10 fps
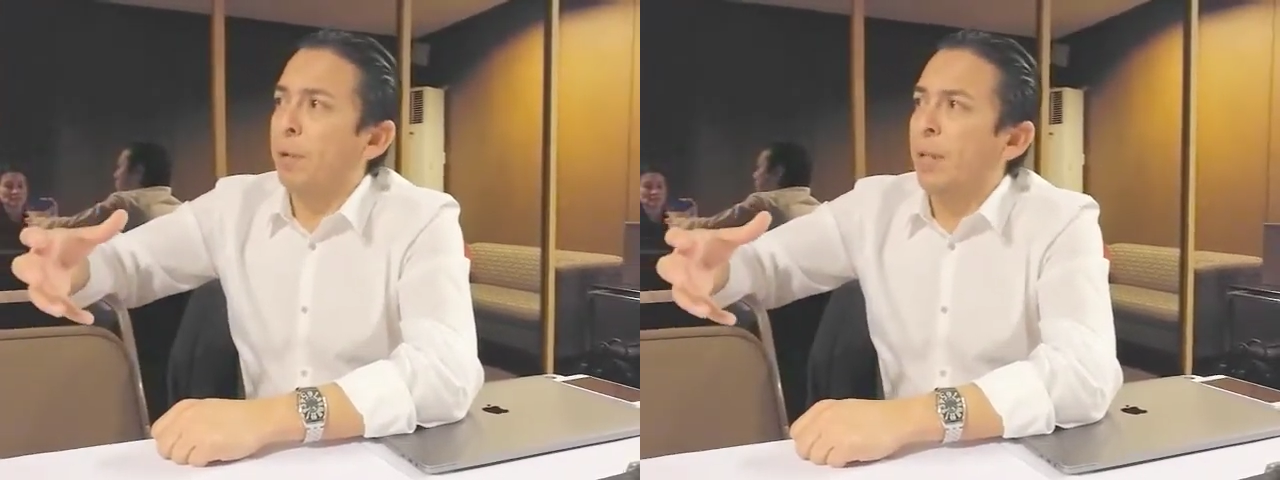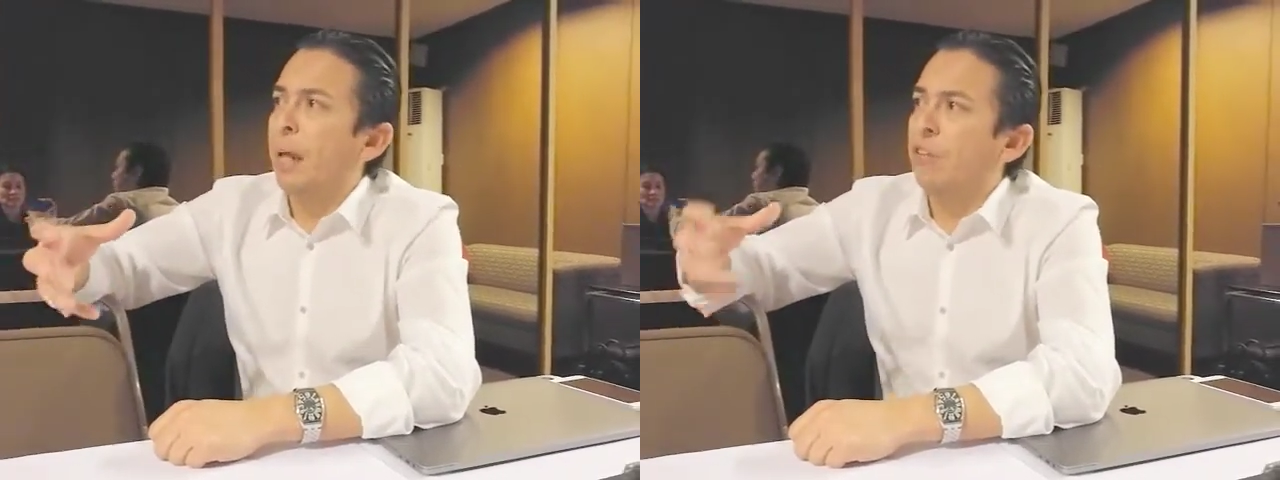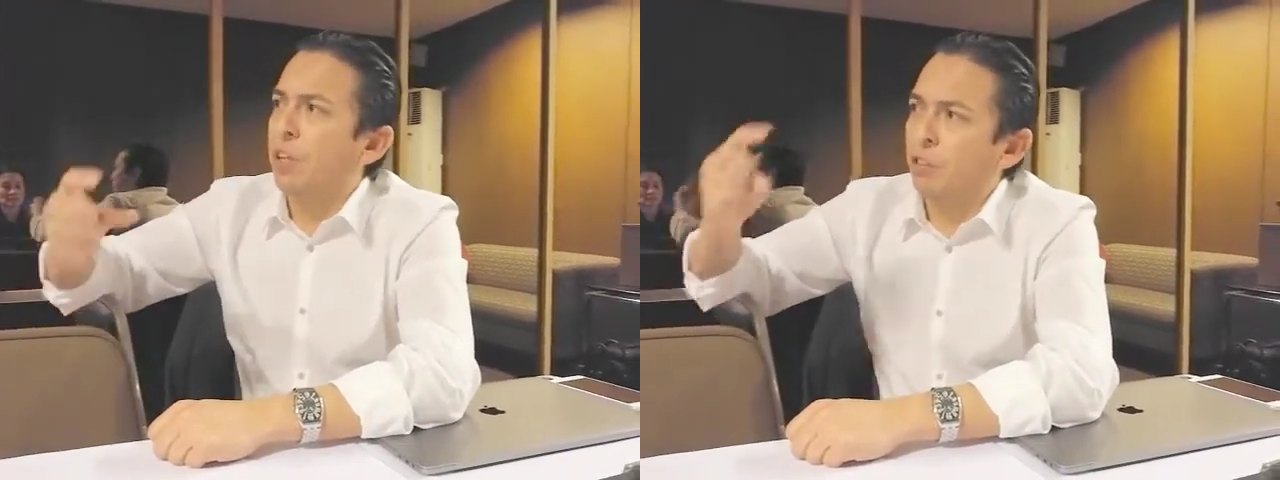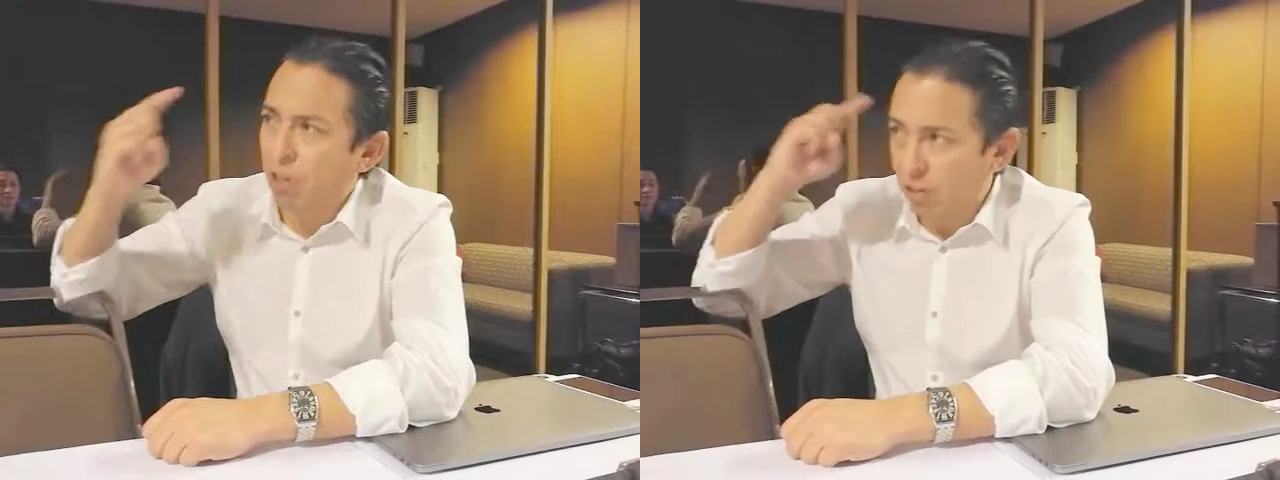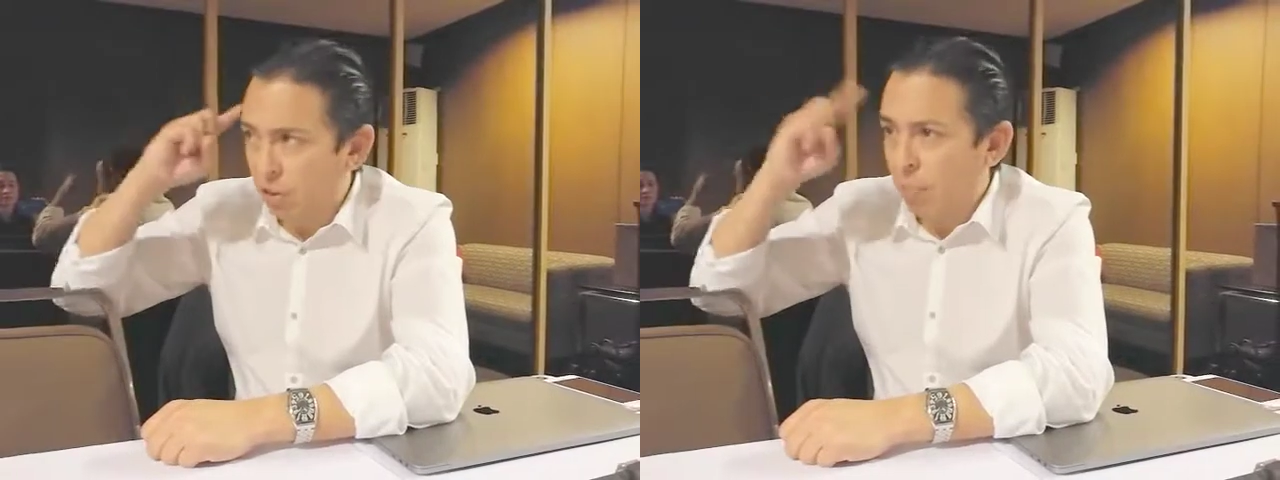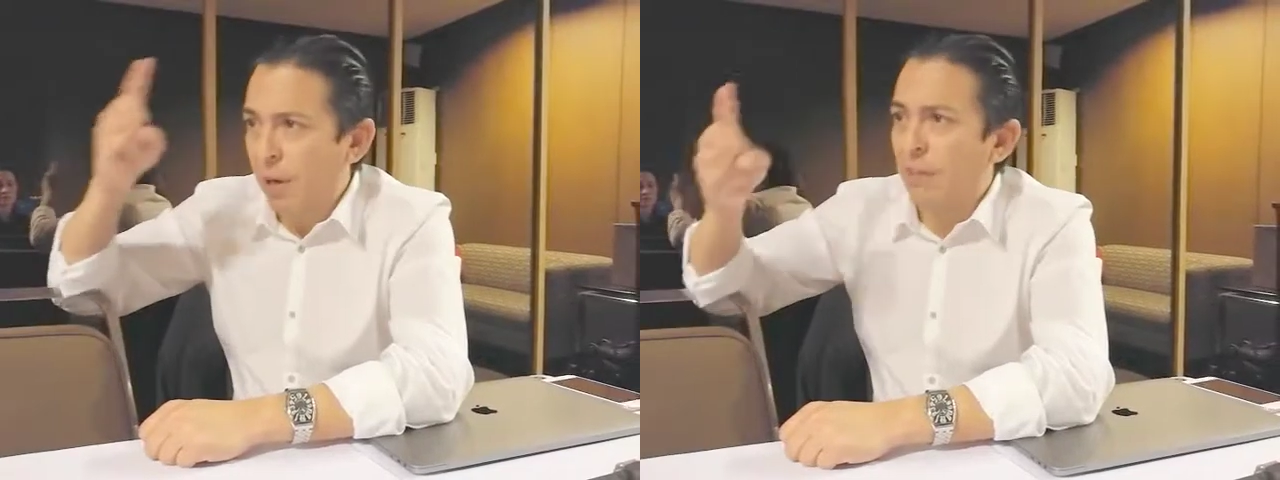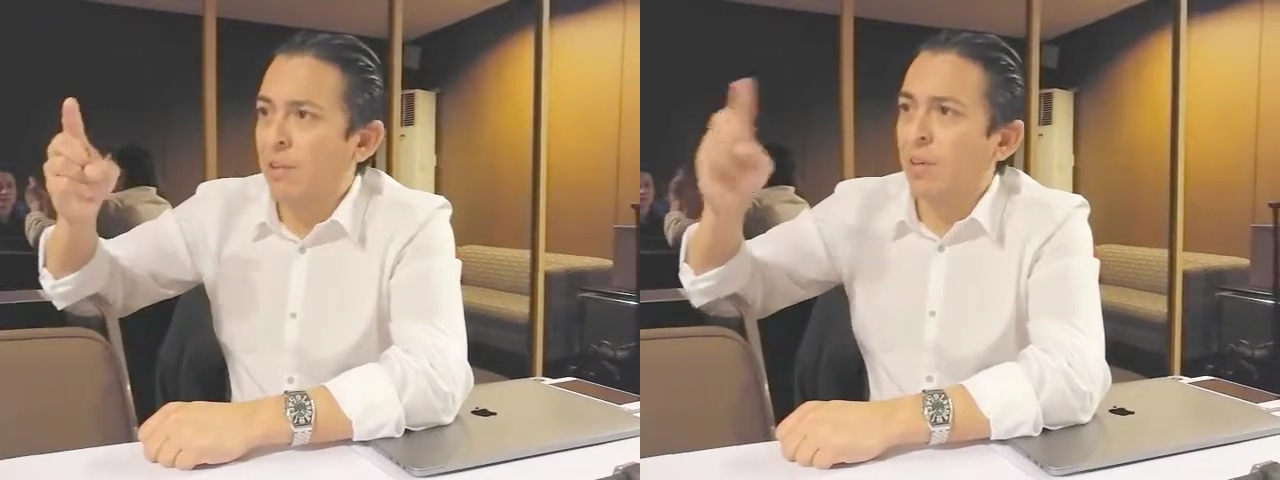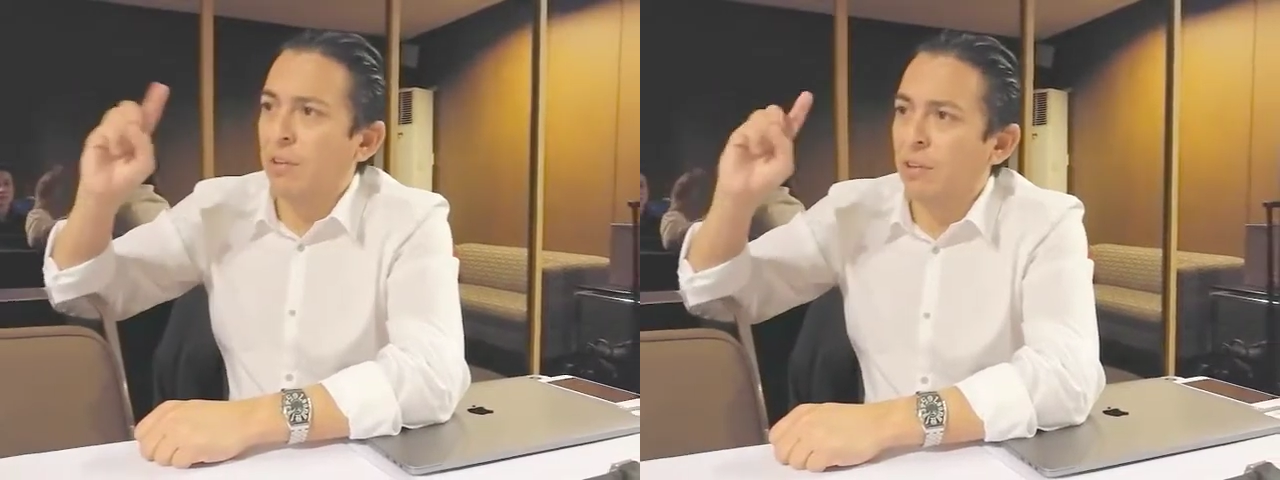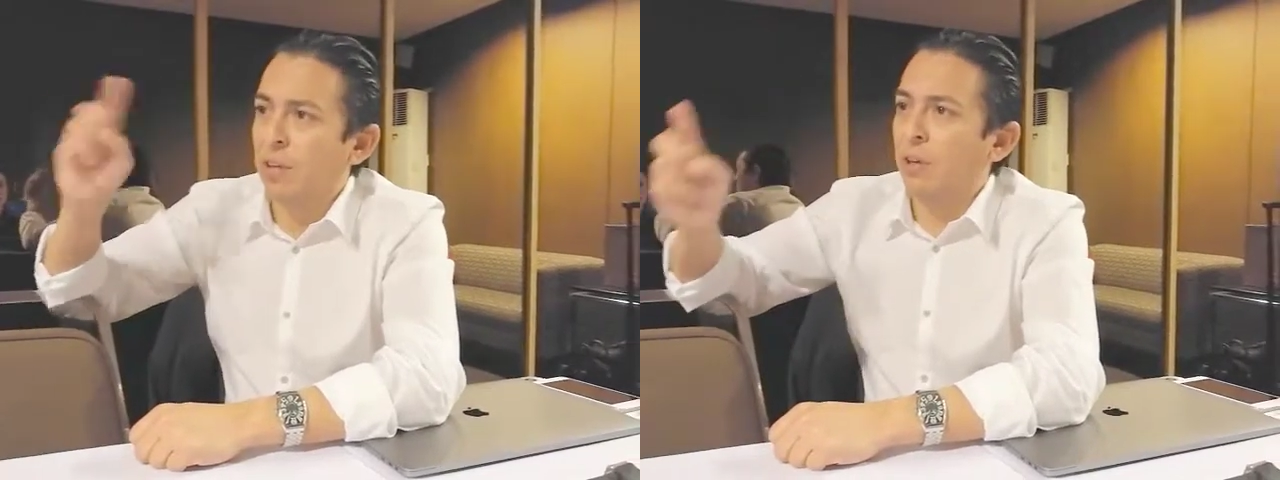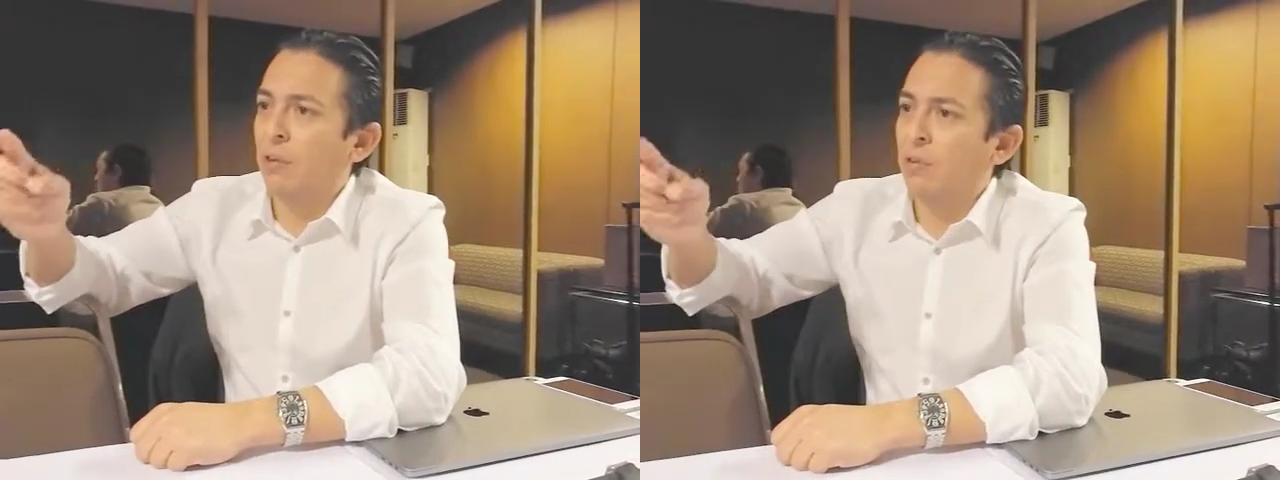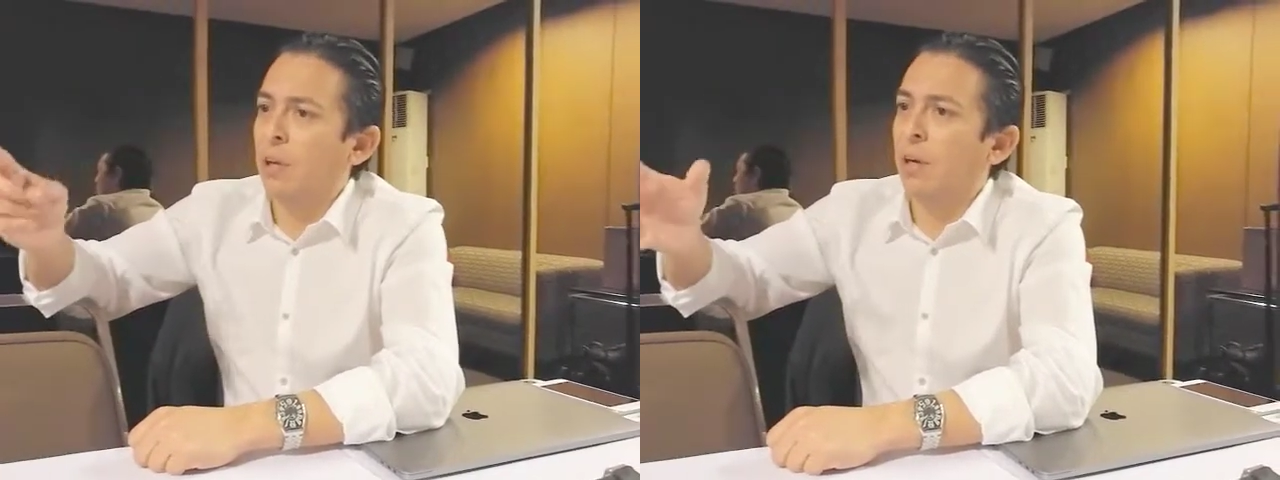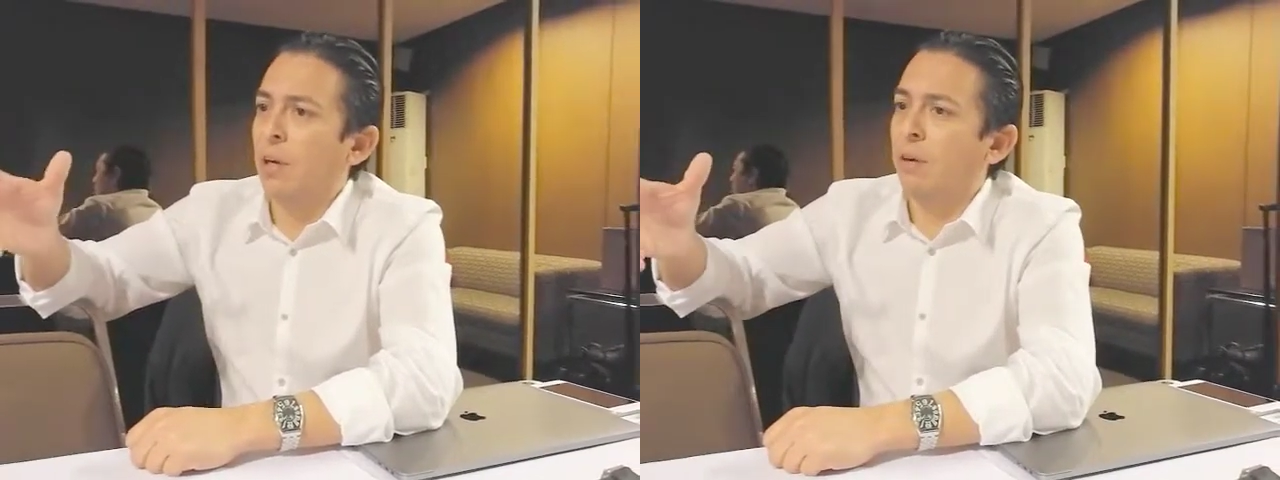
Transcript: but that's going to change their mindset and set a new set,